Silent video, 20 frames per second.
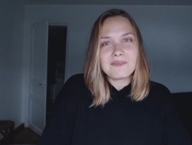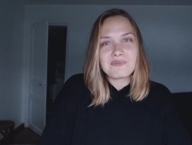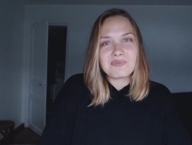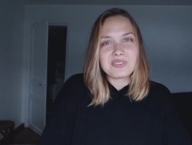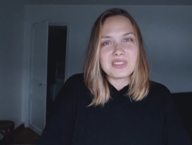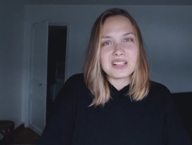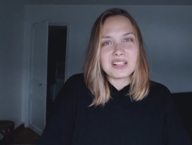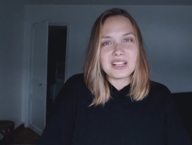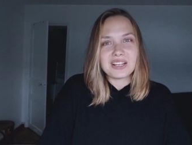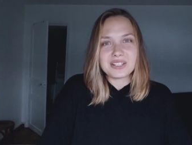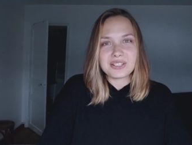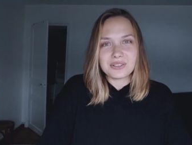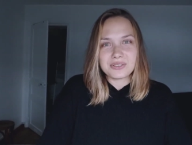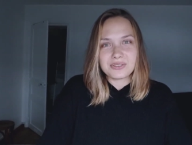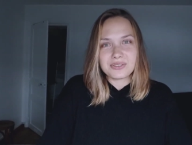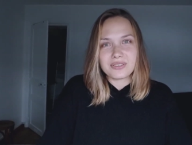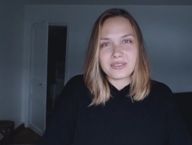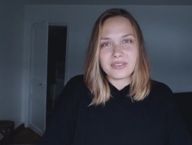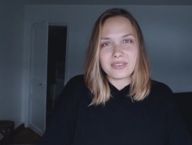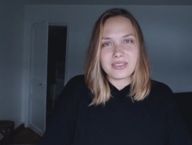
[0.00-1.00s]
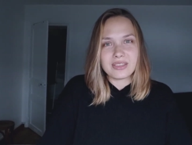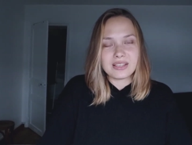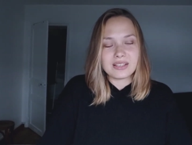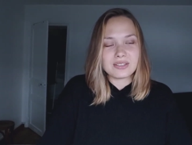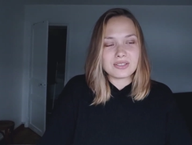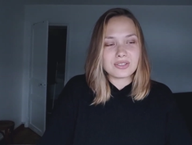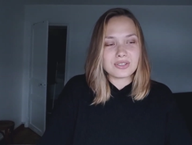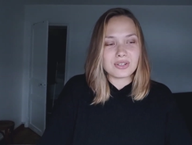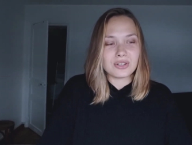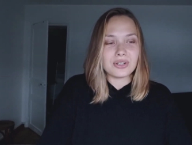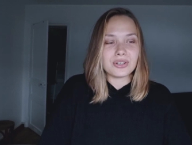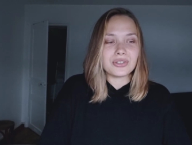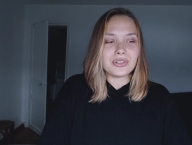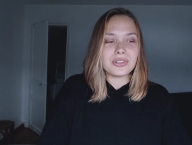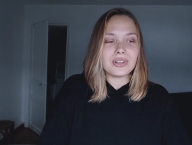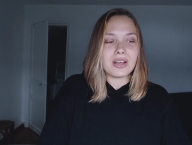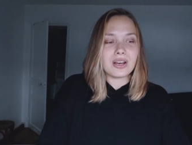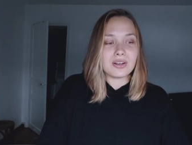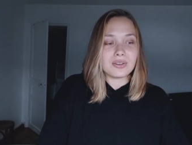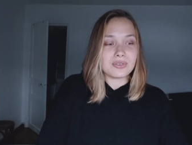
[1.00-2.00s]
a lot of things to
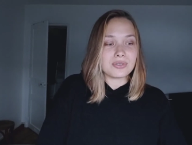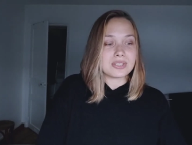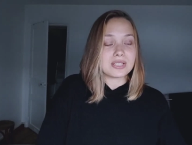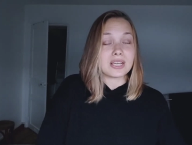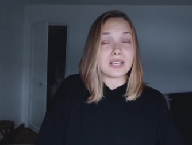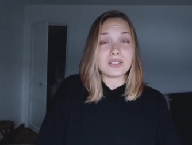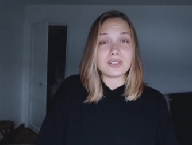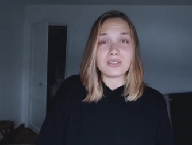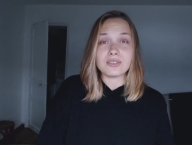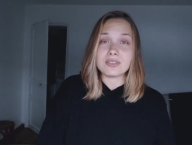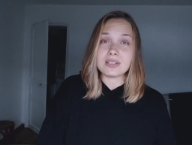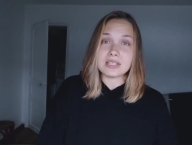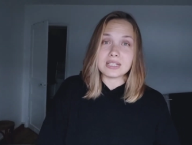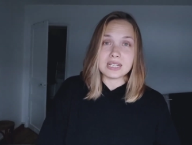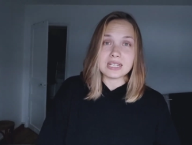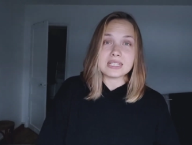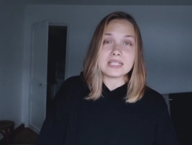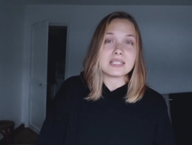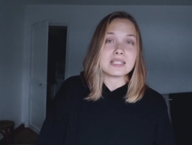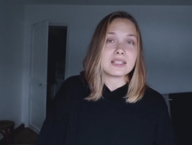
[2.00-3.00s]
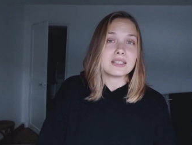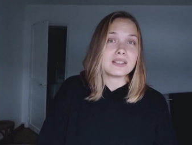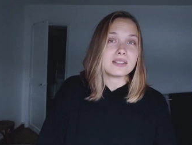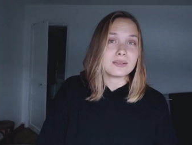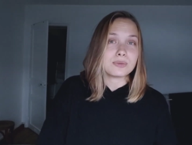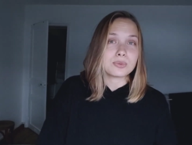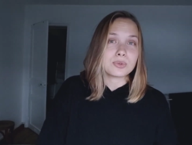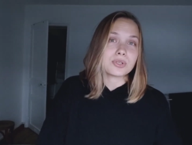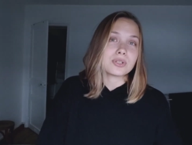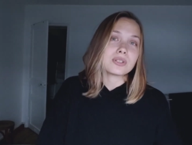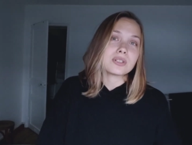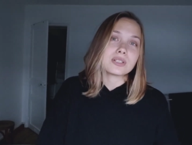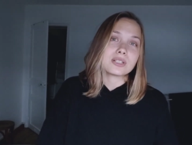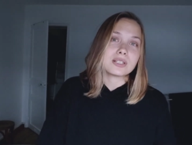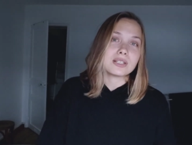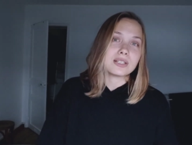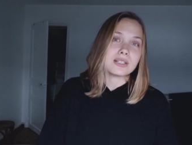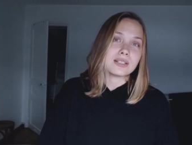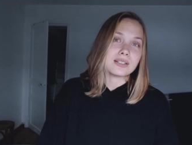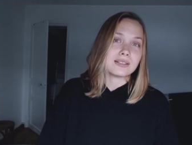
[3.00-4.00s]
learn outside of the dancing world
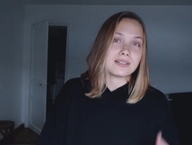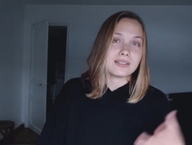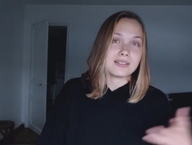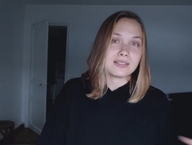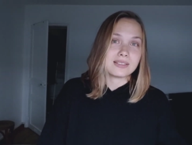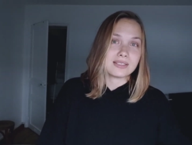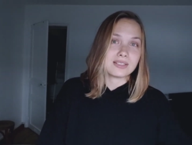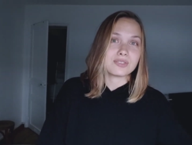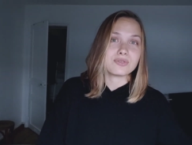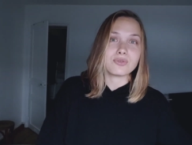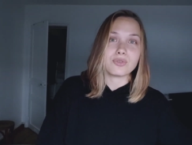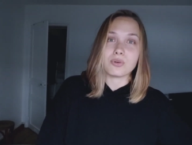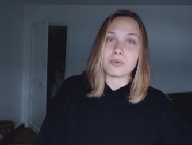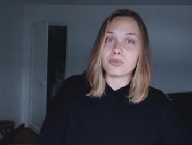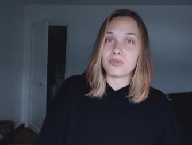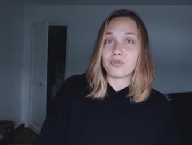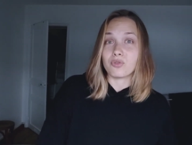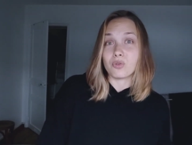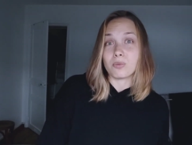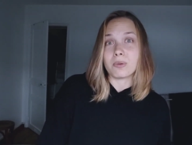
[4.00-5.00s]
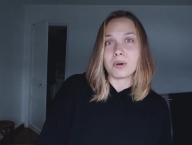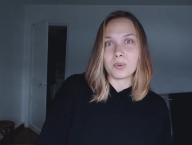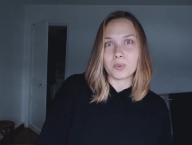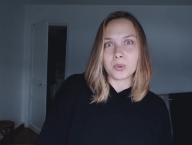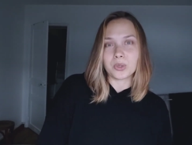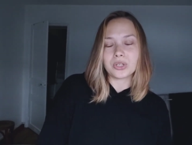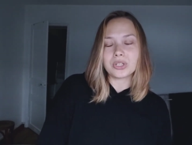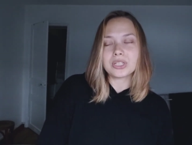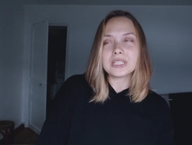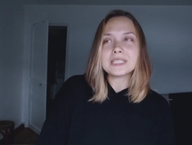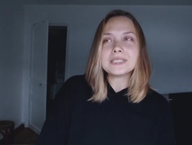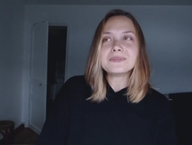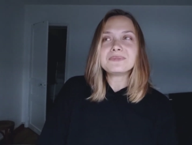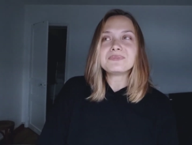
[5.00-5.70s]
uh, for, for my work